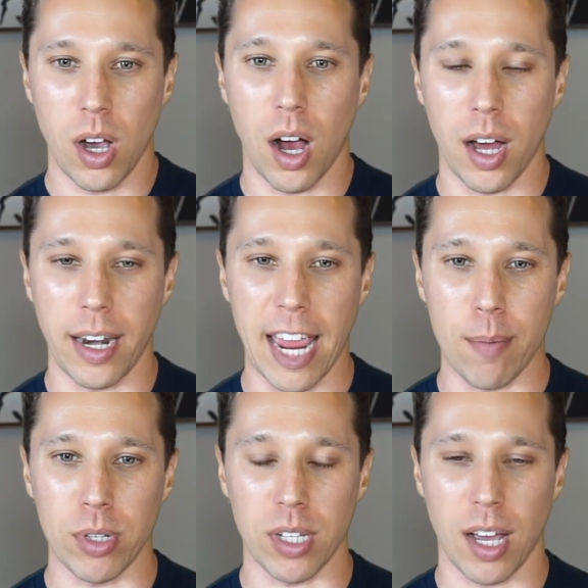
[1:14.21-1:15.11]
on
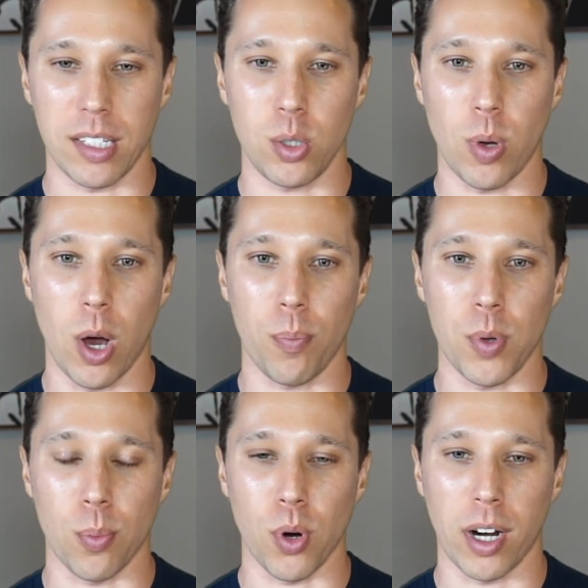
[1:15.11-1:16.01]
Amazon to
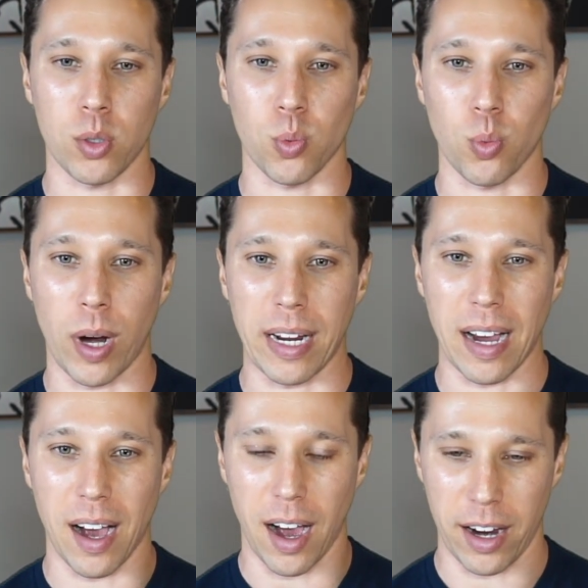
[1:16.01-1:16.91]
help your product rank
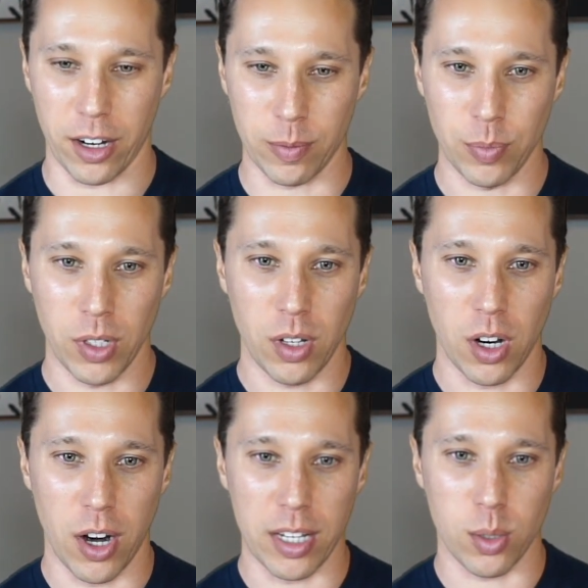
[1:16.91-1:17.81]
higher.
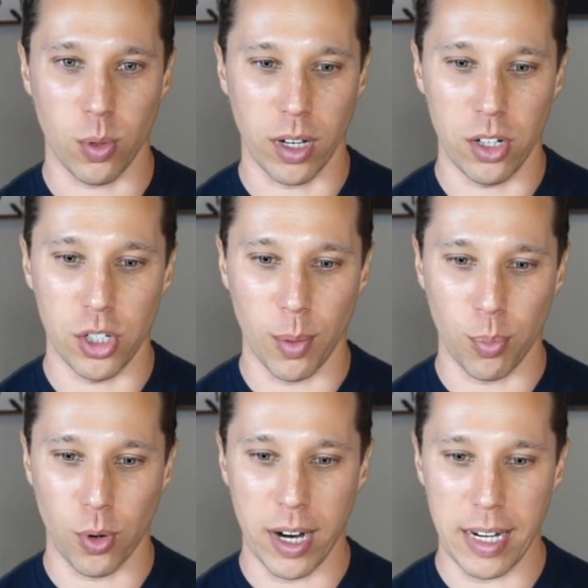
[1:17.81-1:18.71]
All right, so we're going to
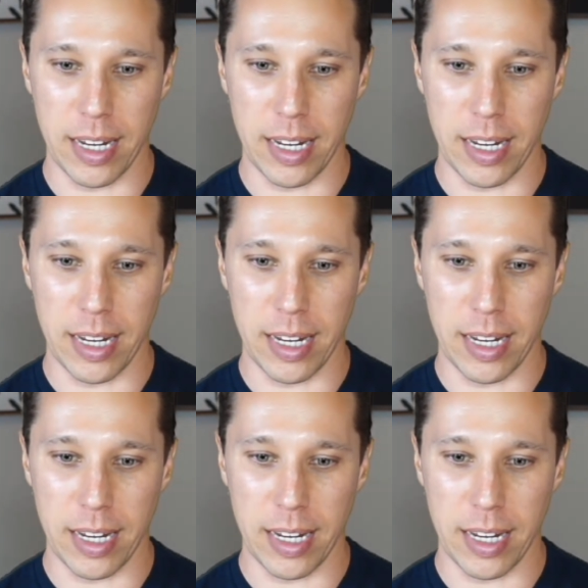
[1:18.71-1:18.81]
jump right